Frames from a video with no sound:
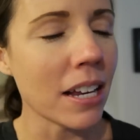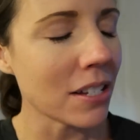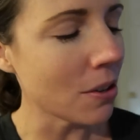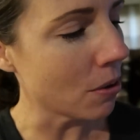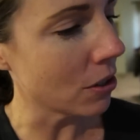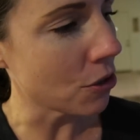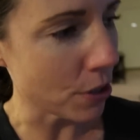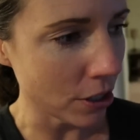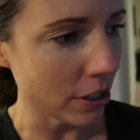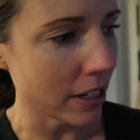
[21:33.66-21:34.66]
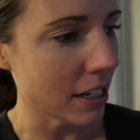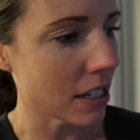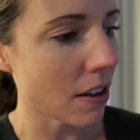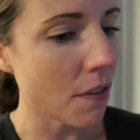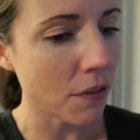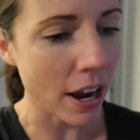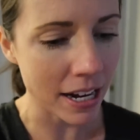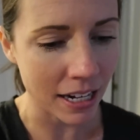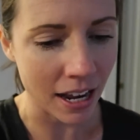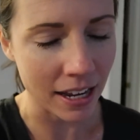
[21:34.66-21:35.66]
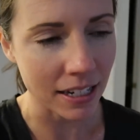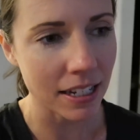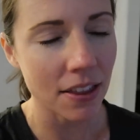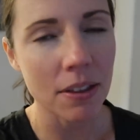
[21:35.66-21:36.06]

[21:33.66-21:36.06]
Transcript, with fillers: guys know the drill. It is Friday night.